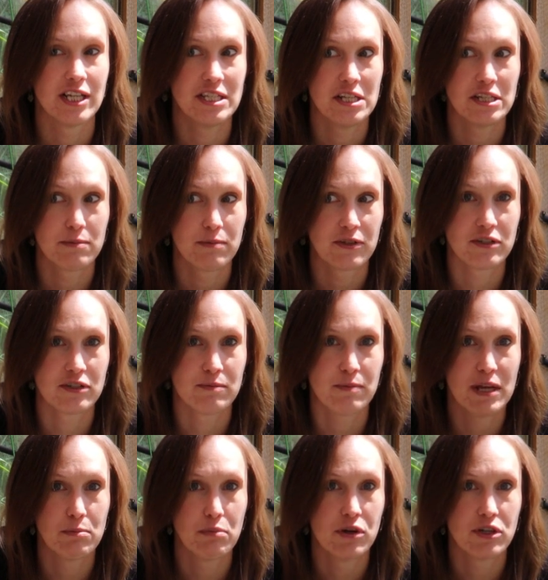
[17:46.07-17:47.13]
I see this person's
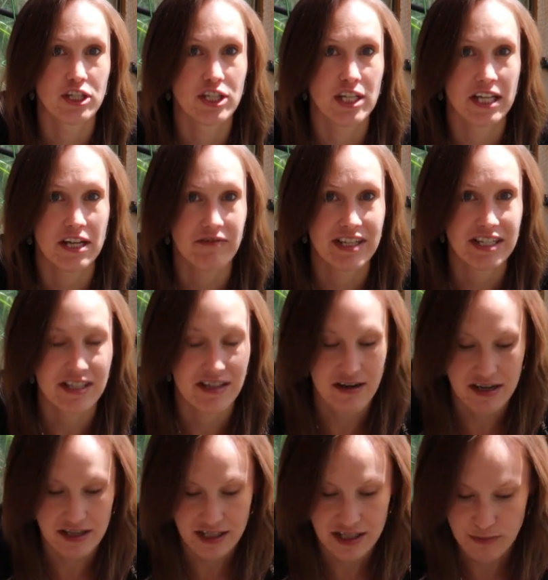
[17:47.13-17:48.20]
being pushed and given
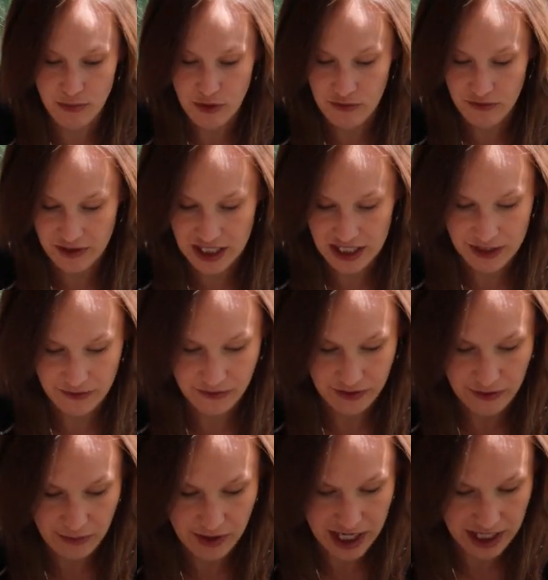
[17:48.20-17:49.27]
signs to move in a
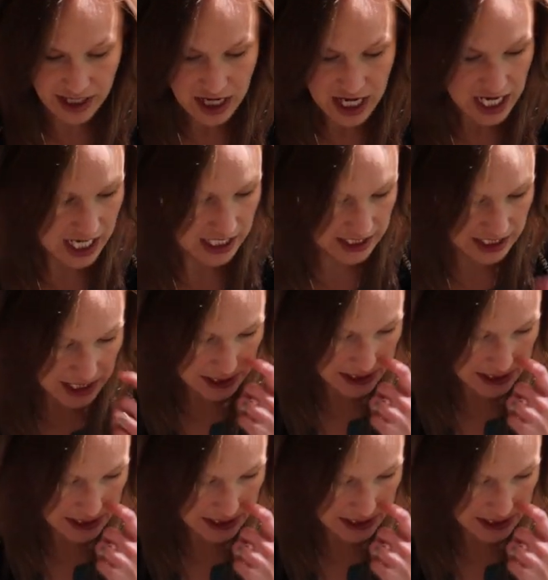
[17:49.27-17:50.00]
different way. At the